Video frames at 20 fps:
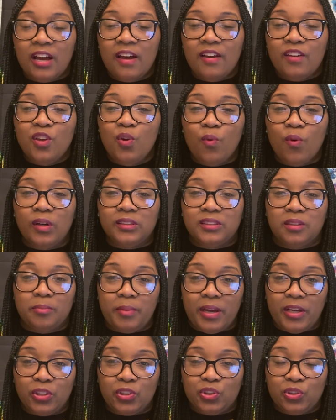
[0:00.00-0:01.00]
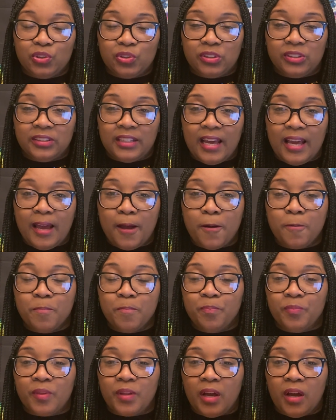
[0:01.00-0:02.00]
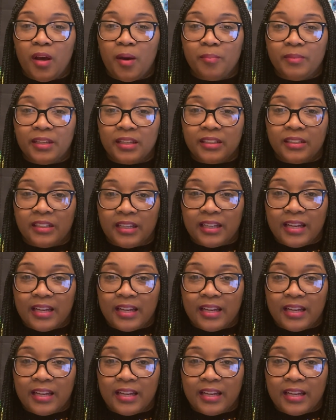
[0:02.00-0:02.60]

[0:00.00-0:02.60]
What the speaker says: You want to make sure that the